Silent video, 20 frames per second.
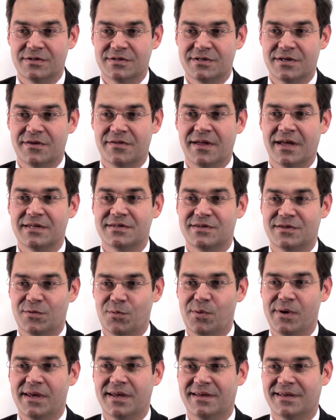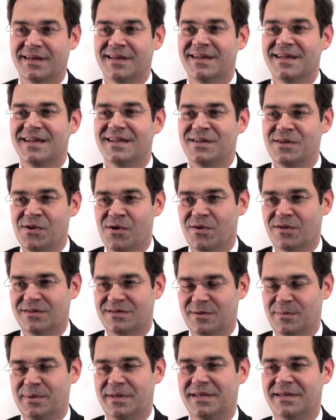So that's the week not
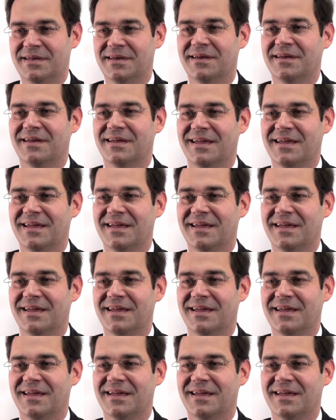to be